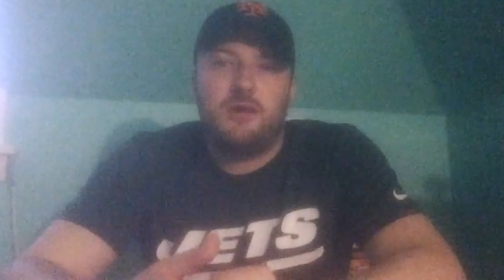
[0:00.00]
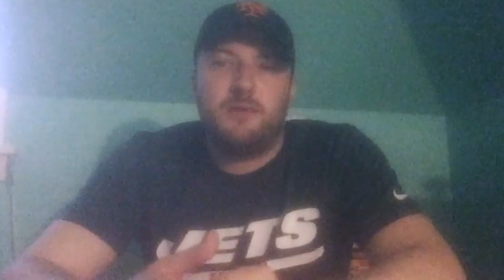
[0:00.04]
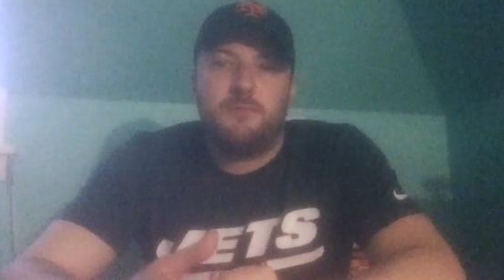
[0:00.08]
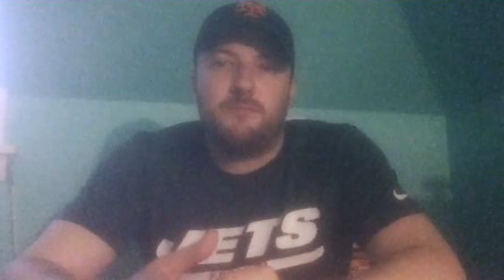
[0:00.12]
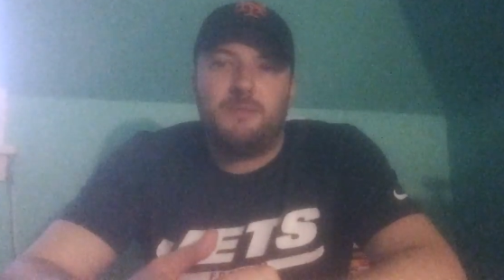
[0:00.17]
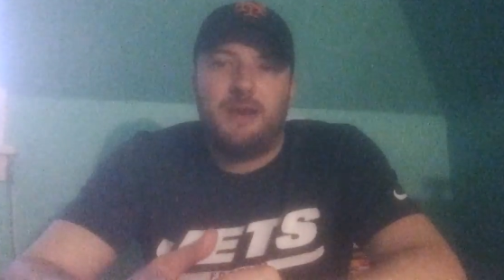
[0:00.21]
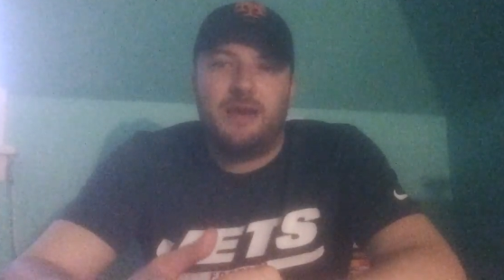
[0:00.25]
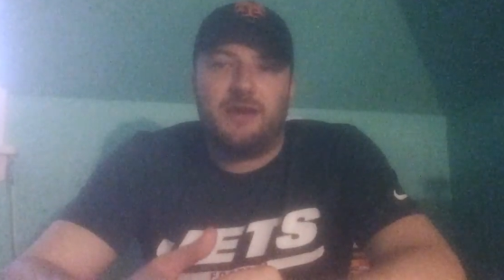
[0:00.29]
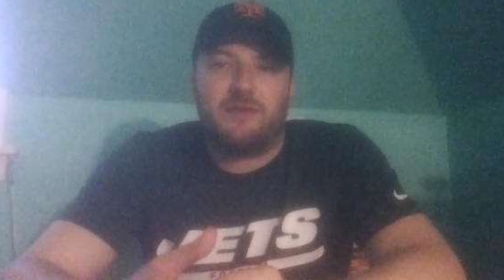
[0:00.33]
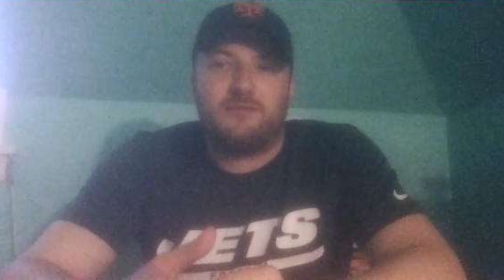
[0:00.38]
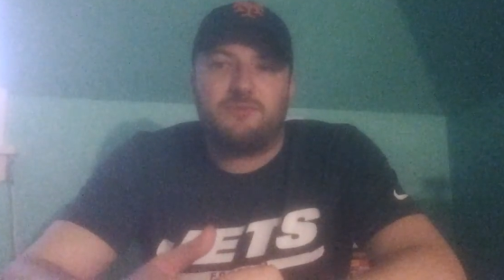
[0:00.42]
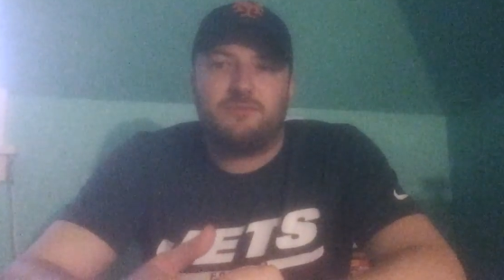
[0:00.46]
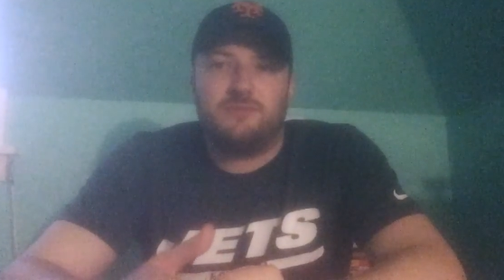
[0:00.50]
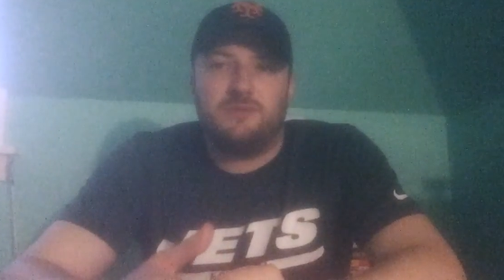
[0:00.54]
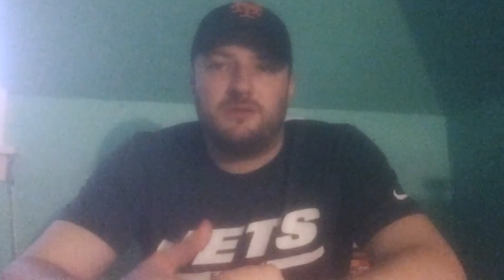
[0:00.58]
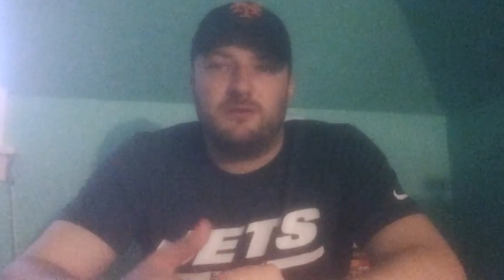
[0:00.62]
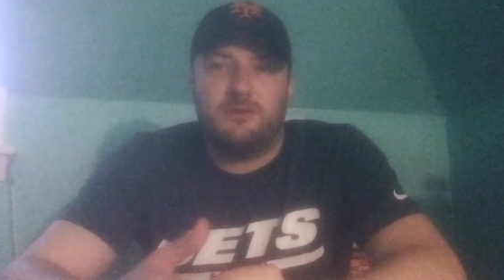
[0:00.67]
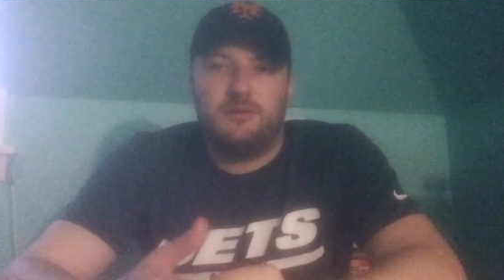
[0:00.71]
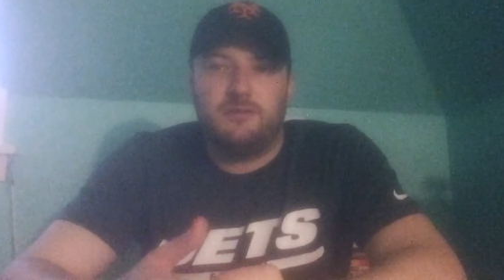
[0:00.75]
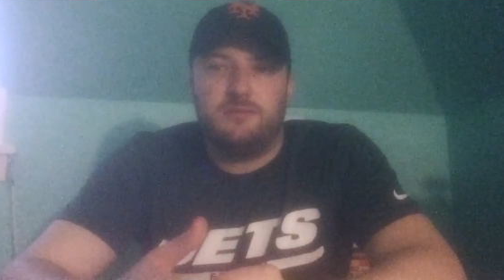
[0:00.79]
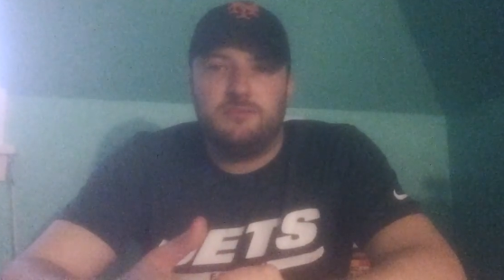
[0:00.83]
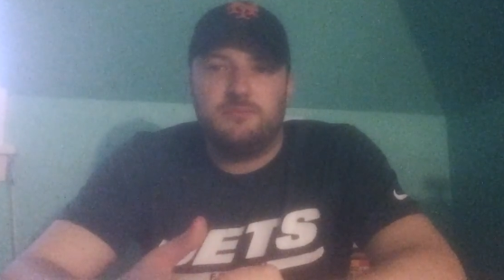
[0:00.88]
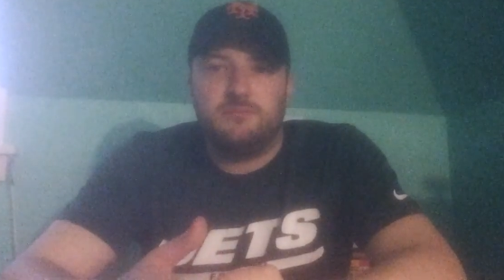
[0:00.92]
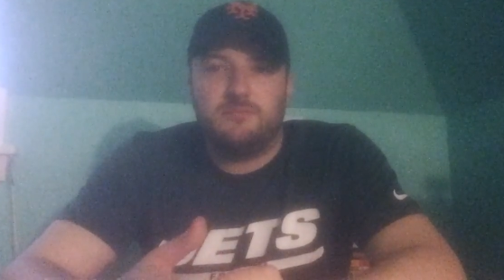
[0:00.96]
back,
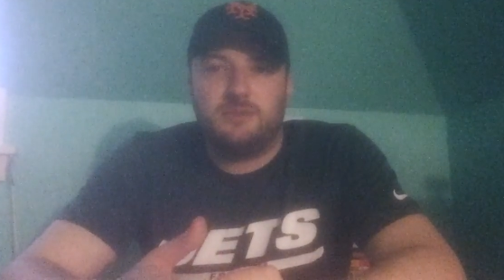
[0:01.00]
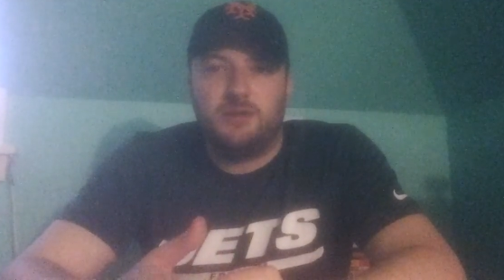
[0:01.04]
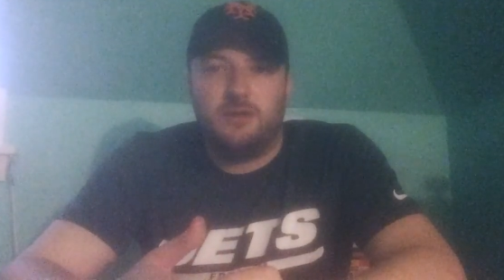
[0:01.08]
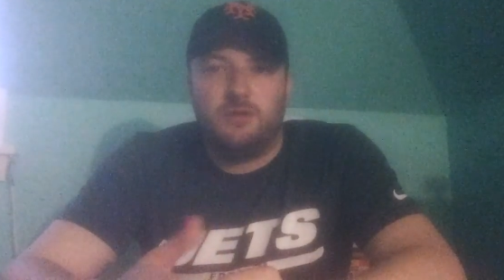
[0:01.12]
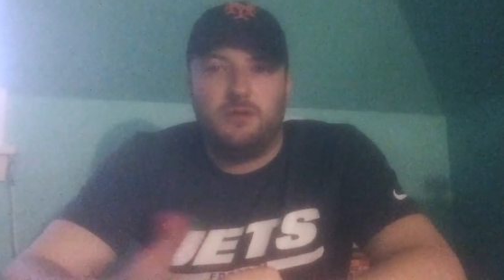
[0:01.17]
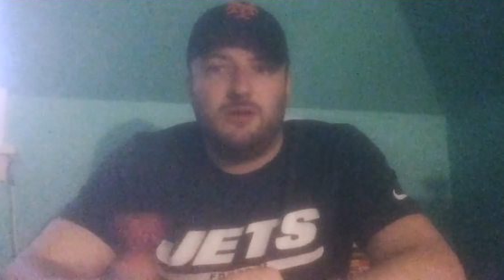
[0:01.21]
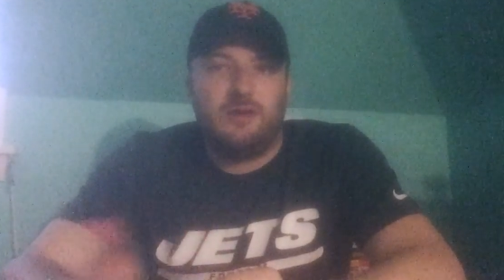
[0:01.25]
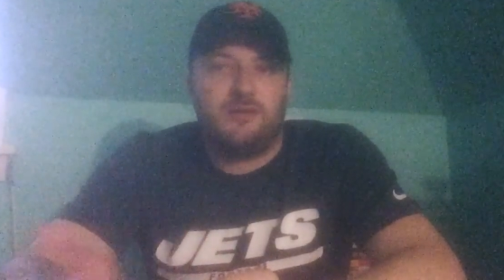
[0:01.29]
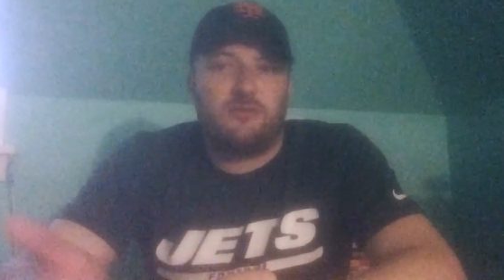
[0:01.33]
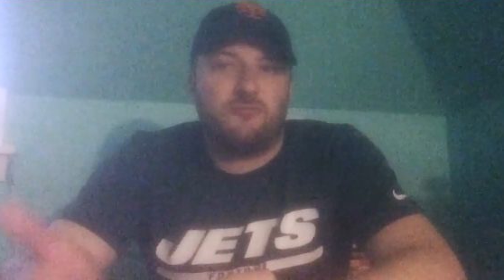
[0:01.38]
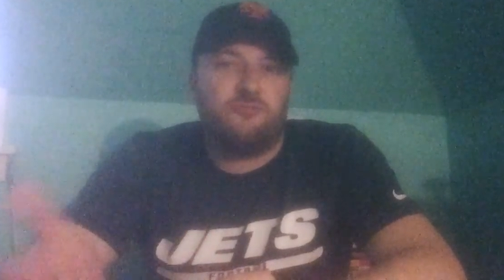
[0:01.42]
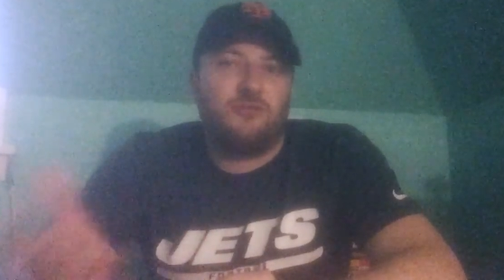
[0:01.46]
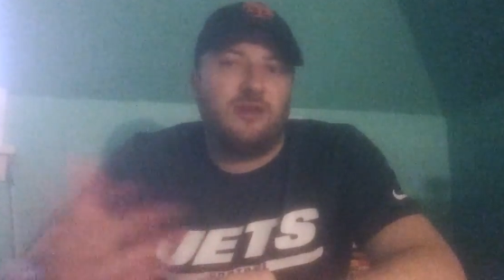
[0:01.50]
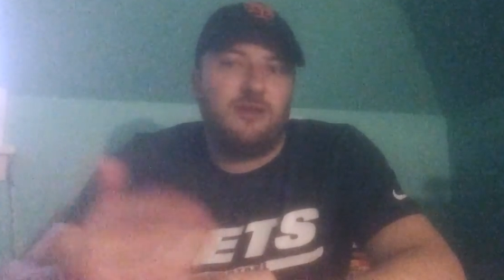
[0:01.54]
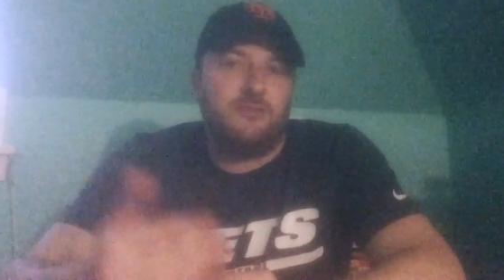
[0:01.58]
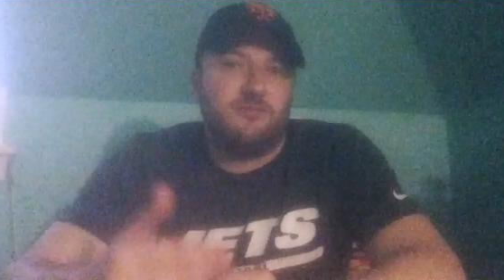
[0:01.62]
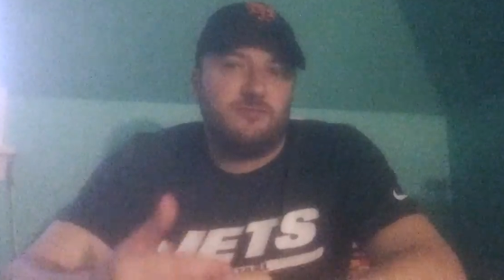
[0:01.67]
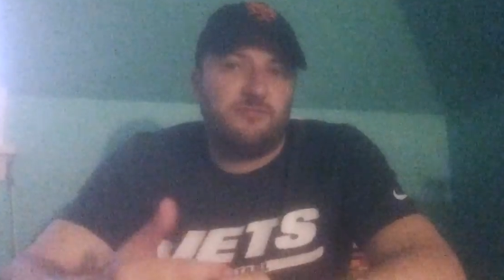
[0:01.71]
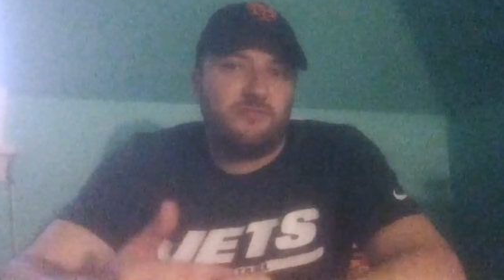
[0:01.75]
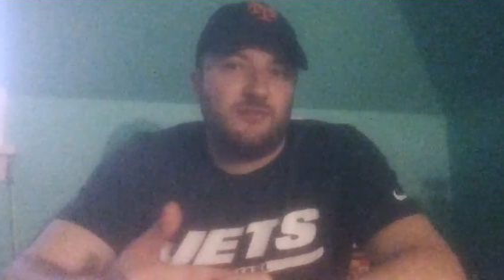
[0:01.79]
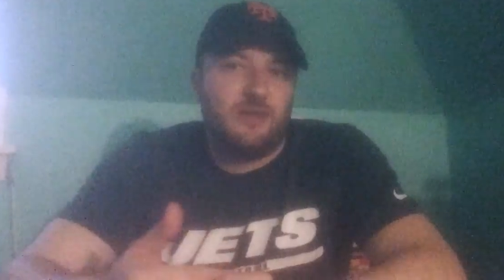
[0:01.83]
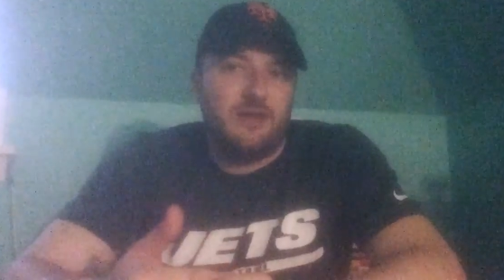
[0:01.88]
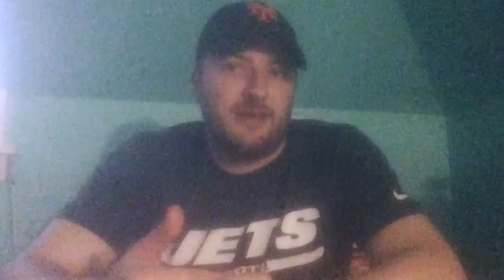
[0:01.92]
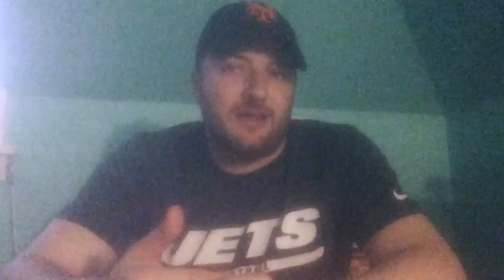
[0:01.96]

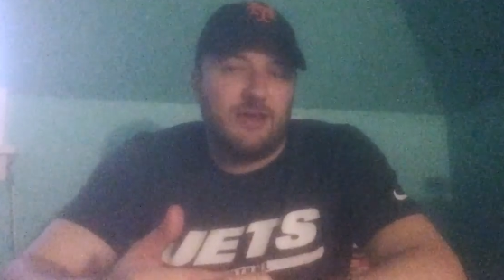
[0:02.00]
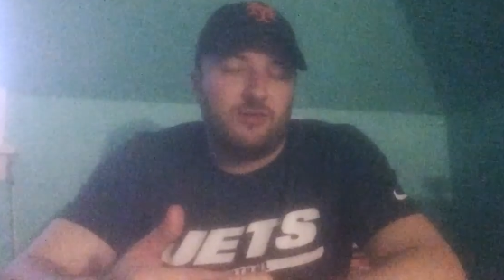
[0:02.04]
flying